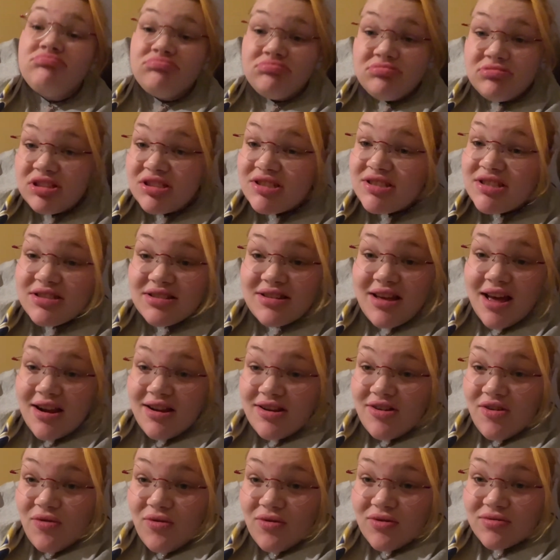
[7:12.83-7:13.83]
this is kind of
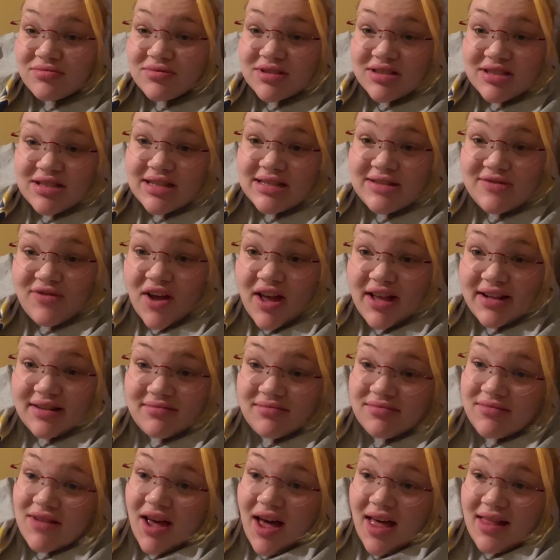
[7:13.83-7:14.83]
cool. This is
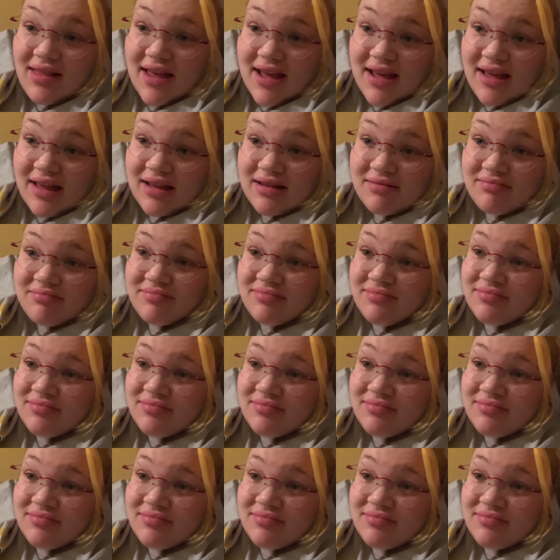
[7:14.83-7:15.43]
fun. I like it.